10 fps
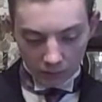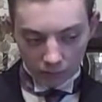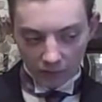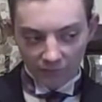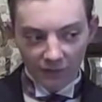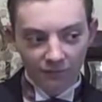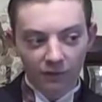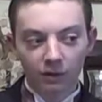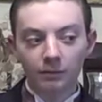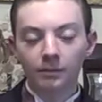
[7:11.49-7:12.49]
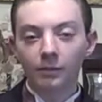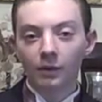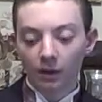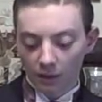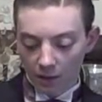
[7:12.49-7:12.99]
3:50
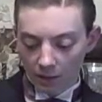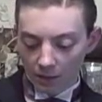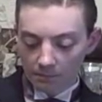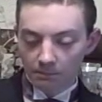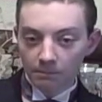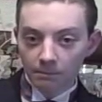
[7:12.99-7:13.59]
a.m.